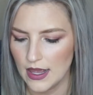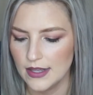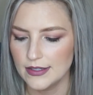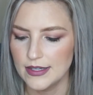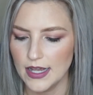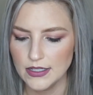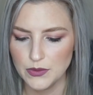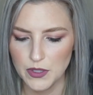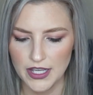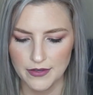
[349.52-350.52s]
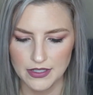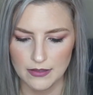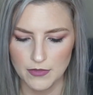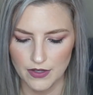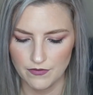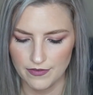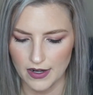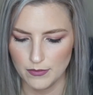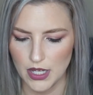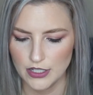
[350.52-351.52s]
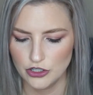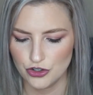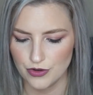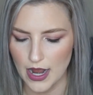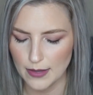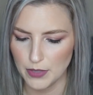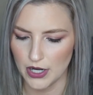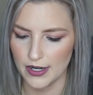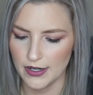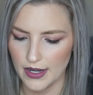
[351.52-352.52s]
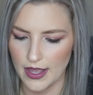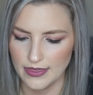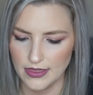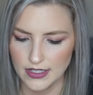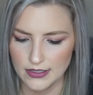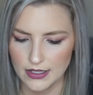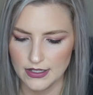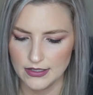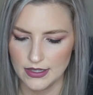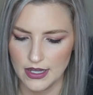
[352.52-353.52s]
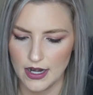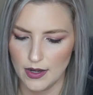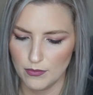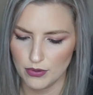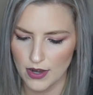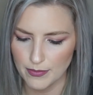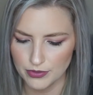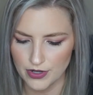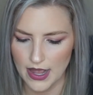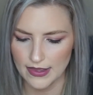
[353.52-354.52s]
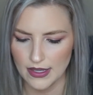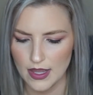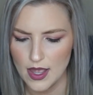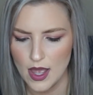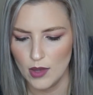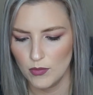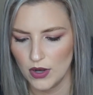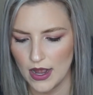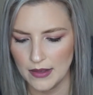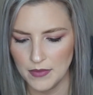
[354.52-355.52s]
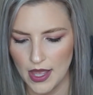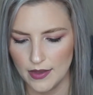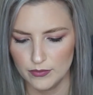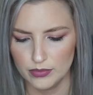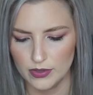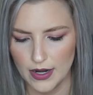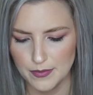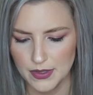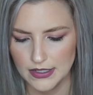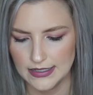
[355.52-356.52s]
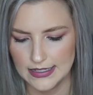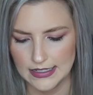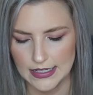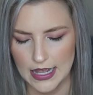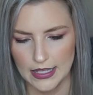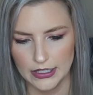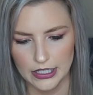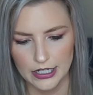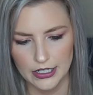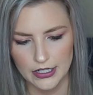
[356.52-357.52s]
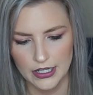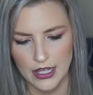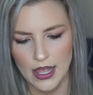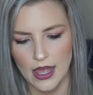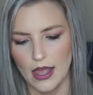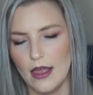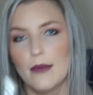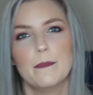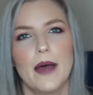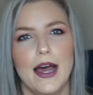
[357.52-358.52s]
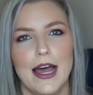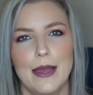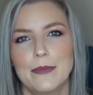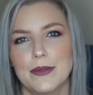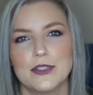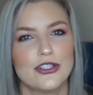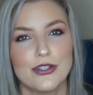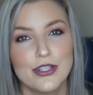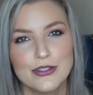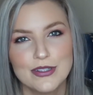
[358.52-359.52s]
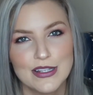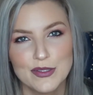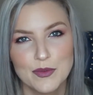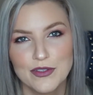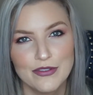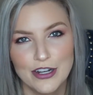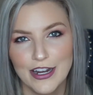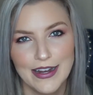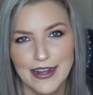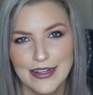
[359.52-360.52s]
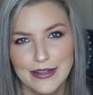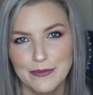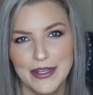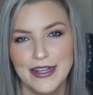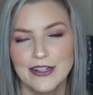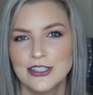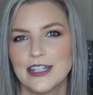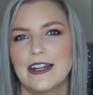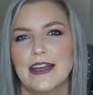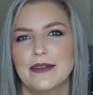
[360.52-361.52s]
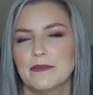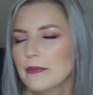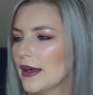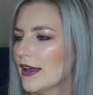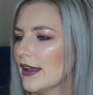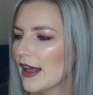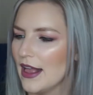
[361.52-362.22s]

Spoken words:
Next, we have something from Dry Bar, and this is their Prep Rally Prime and Prep Detangler. I maybe should have used this before I did my hair today, but